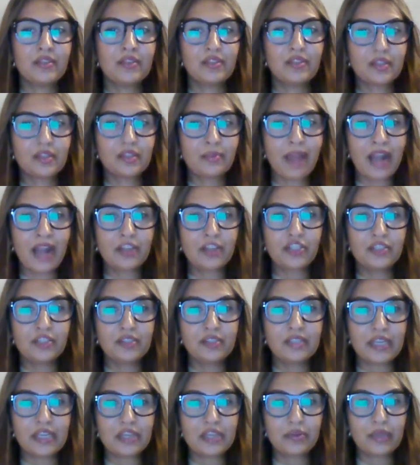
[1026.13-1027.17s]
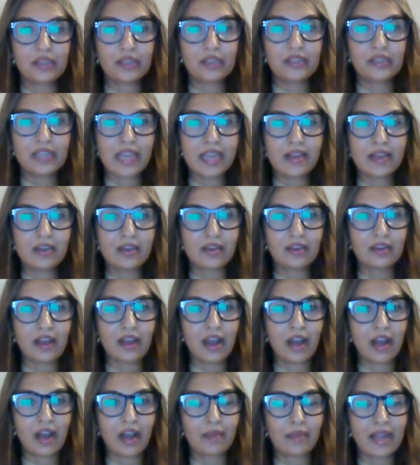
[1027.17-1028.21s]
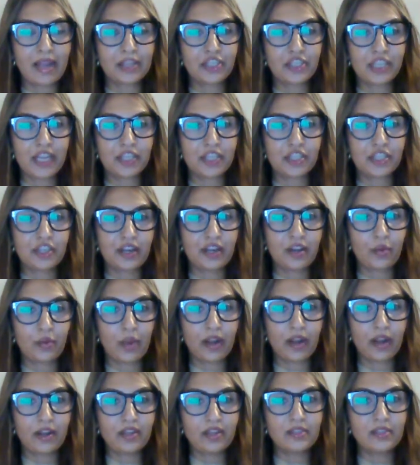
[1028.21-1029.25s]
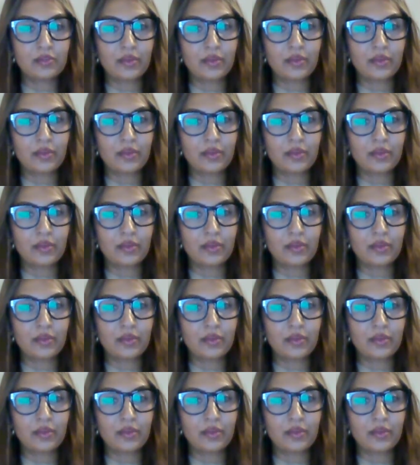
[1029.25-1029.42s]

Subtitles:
So some actions that you can take, education and awareness.